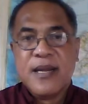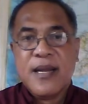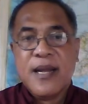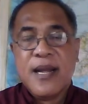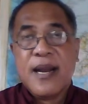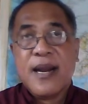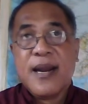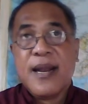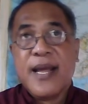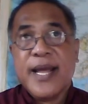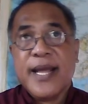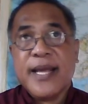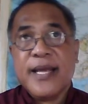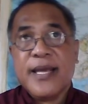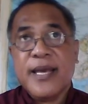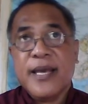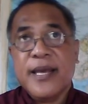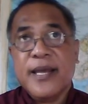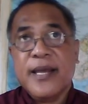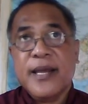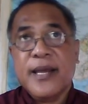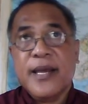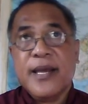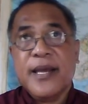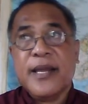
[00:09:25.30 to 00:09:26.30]
like
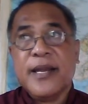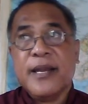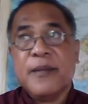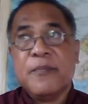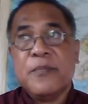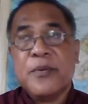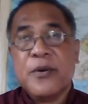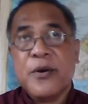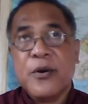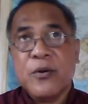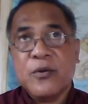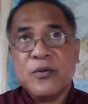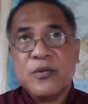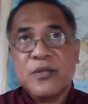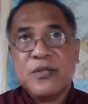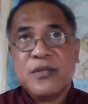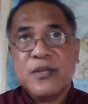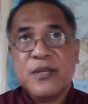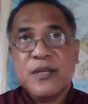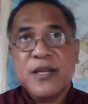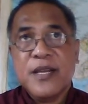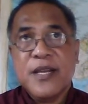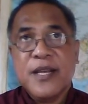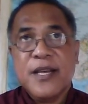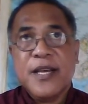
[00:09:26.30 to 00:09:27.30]
in a prose,
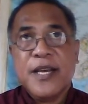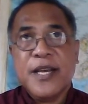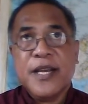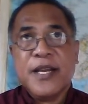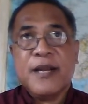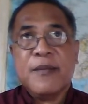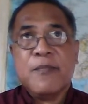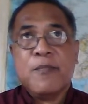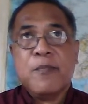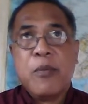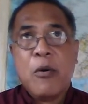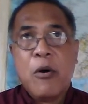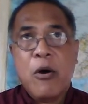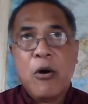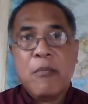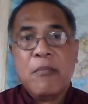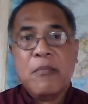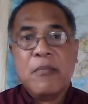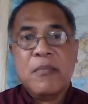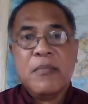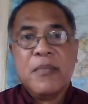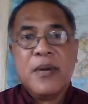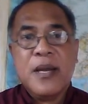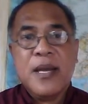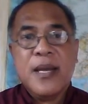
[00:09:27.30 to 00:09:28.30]
in a poem,
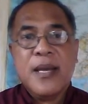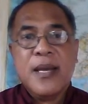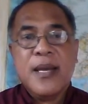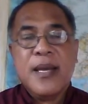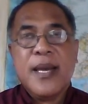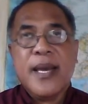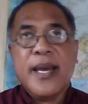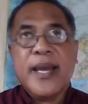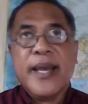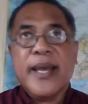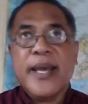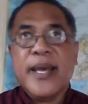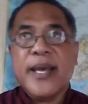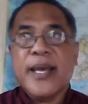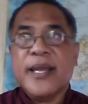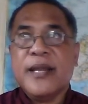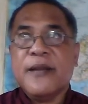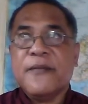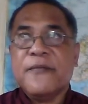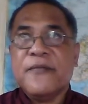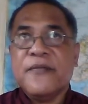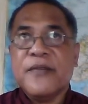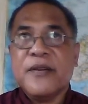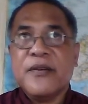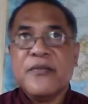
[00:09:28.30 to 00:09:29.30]
in a
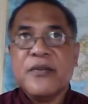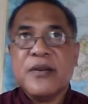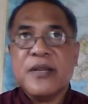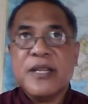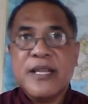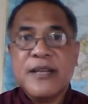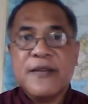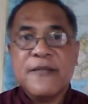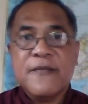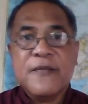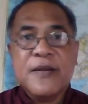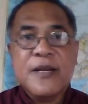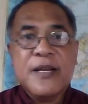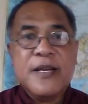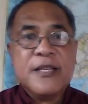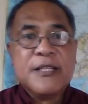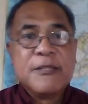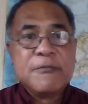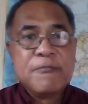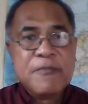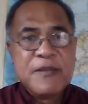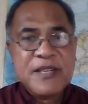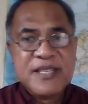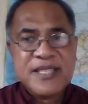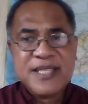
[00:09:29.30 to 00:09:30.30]
figurative
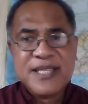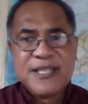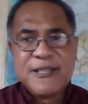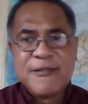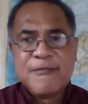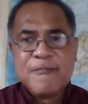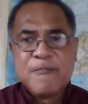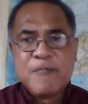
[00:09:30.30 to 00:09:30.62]
speech,